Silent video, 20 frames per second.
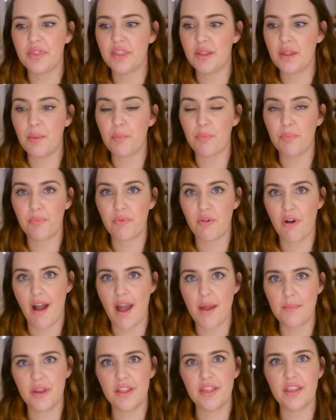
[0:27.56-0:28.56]
the
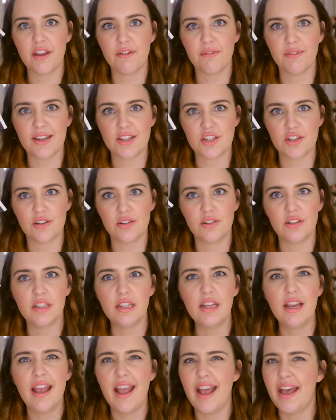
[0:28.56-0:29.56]
primer, the original.
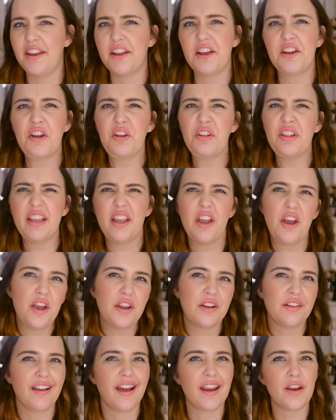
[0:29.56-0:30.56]
And I'd only
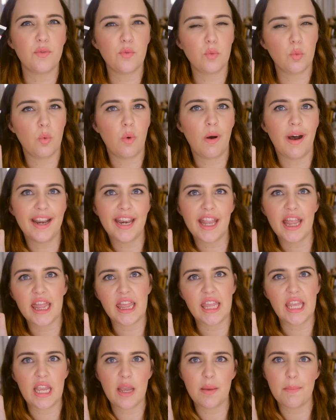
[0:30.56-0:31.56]
heard kind of one
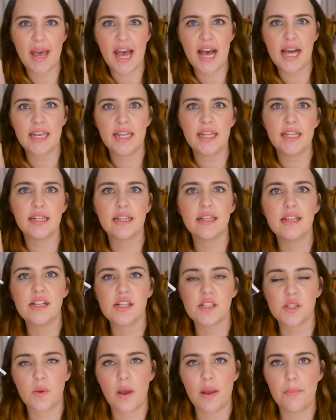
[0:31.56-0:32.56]
thing about it,
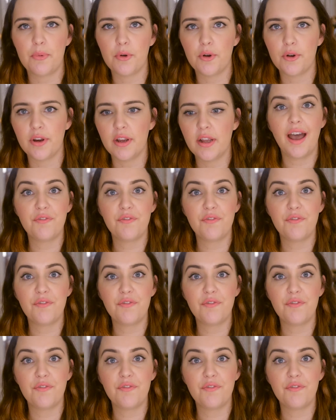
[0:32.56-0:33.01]
so I bought it.